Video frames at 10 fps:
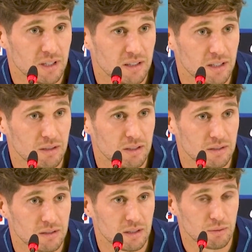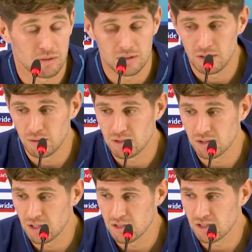I think, you know, in
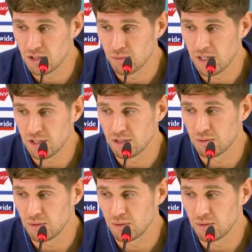certain situations,